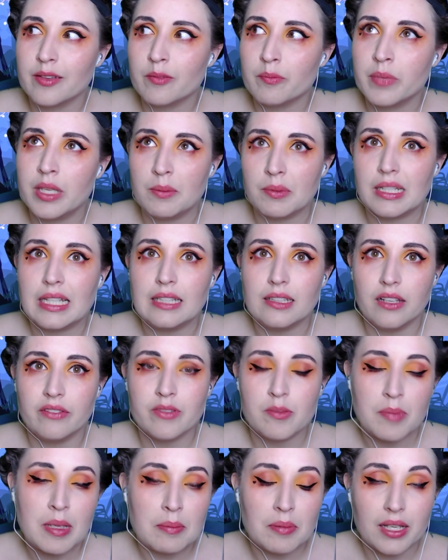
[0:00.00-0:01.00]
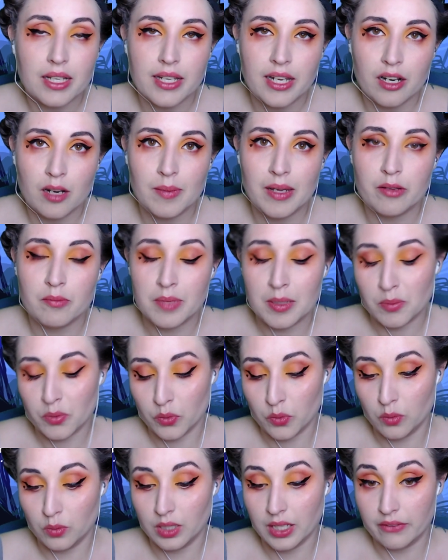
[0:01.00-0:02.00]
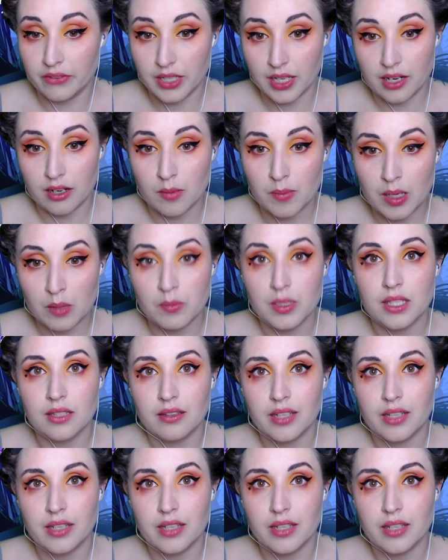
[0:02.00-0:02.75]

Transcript: people I love and people I care about and people who love and care about me.